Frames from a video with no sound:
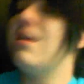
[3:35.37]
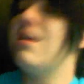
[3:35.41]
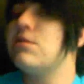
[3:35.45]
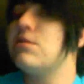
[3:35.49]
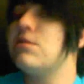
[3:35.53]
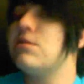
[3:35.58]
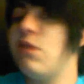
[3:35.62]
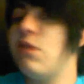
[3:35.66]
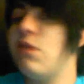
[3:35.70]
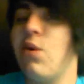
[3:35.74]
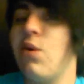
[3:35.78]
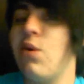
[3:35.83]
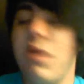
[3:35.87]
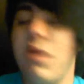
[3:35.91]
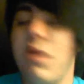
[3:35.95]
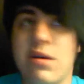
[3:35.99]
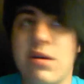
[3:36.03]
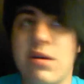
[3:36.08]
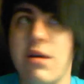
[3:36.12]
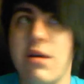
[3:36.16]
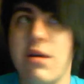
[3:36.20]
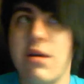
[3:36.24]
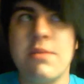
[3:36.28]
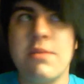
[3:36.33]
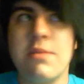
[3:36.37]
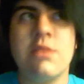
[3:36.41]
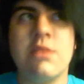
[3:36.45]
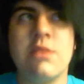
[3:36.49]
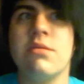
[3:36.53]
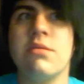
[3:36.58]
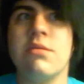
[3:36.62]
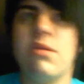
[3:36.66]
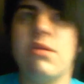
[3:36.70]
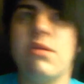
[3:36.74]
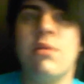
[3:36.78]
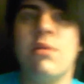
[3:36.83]
So, I mean,
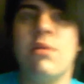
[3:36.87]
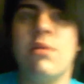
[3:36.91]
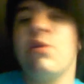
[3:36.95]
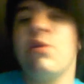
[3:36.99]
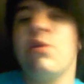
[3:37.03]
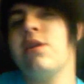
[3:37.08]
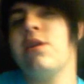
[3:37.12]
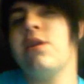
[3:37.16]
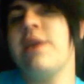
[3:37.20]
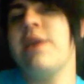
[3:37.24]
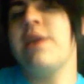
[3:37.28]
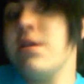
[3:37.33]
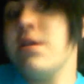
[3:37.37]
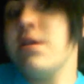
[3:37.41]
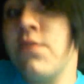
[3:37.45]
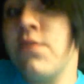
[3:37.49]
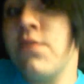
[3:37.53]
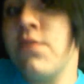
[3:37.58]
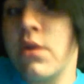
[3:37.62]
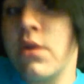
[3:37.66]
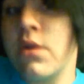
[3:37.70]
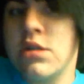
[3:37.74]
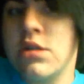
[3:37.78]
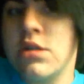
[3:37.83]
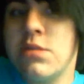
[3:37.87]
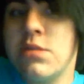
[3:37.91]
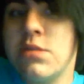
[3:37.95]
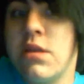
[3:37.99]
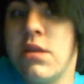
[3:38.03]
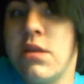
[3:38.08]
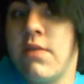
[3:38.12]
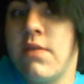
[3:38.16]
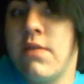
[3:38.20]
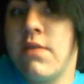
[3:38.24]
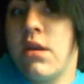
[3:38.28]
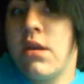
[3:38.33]
what more can you ask for? She made the
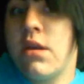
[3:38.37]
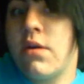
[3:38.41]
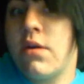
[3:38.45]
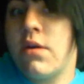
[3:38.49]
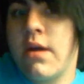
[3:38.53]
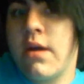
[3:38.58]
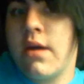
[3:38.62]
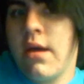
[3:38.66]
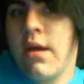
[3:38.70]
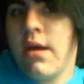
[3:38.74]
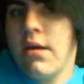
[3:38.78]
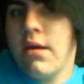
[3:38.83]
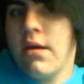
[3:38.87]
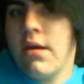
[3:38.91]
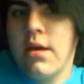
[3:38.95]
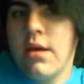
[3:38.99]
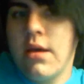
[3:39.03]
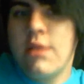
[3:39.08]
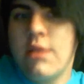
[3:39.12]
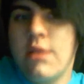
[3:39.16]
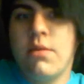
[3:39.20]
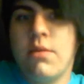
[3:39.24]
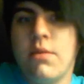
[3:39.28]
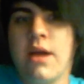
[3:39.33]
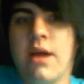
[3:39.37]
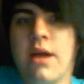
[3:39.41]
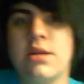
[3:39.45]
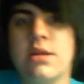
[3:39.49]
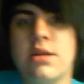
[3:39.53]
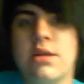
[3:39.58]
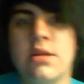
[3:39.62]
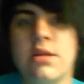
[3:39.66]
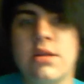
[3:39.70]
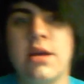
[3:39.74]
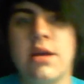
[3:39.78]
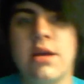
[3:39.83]
video, right?
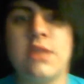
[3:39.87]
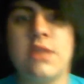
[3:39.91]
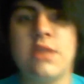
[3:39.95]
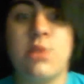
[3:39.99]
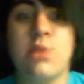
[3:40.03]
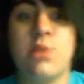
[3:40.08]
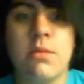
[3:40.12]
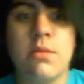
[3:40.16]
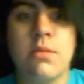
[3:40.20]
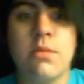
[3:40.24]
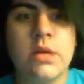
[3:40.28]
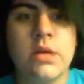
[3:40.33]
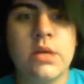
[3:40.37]
Practically, I just put them all